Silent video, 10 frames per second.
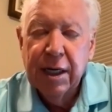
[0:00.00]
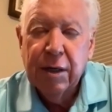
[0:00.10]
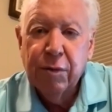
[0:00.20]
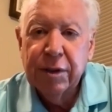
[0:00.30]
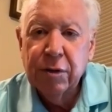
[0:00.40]
I
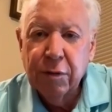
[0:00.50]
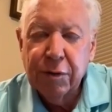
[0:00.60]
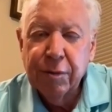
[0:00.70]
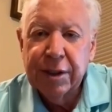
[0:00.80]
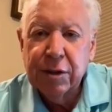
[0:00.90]
won the
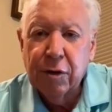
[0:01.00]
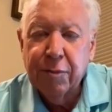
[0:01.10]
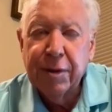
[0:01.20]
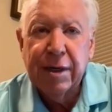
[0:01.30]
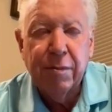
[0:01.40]
Northwest
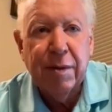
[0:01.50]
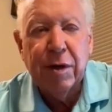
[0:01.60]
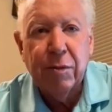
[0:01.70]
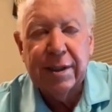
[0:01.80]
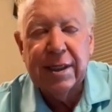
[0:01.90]
Open. I remember
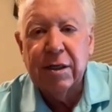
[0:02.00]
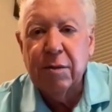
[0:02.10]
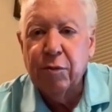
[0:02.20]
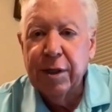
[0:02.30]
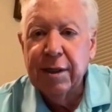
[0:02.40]
I went down to
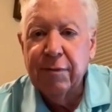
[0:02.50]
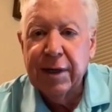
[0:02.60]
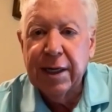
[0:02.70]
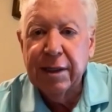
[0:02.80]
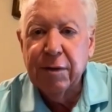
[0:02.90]
Meridian
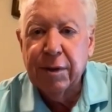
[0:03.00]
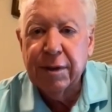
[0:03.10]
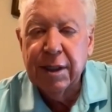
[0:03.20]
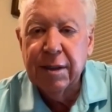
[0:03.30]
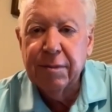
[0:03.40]
Valley with
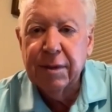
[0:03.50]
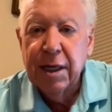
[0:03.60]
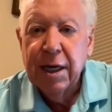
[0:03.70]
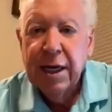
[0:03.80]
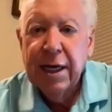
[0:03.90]
him
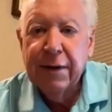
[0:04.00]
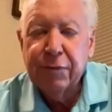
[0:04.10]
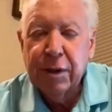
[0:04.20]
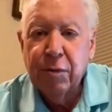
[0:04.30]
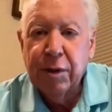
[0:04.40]

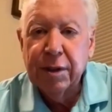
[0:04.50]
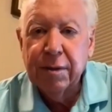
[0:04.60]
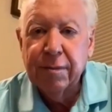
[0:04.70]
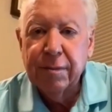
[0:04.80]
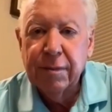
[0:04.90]
after I won